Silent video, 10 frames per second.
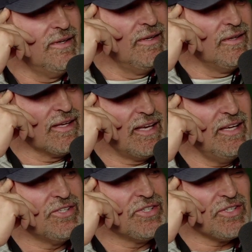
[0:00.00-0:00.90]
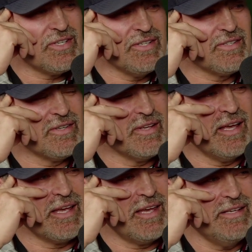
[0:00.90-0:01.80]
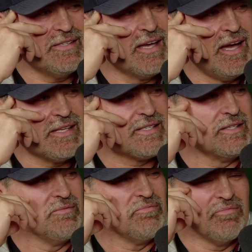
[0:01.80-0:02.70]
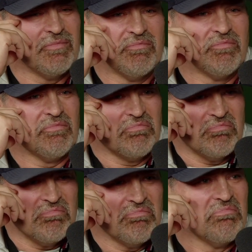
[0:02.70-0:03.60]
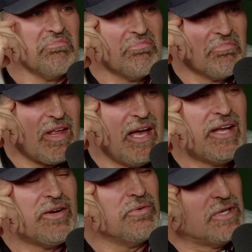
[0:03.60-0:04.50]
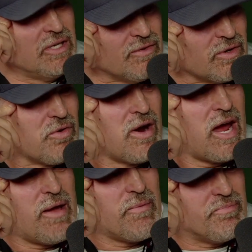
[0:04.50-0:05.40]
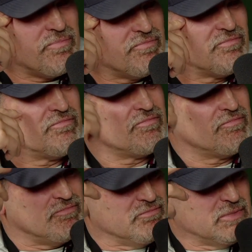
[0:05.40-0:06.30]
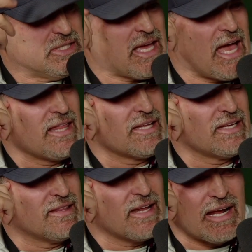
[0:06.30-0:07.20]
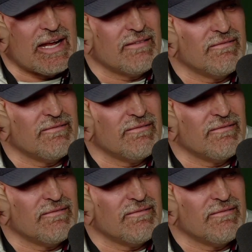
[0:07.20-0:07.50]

Like, he just is, like, he's got some I don't give a crap mentality that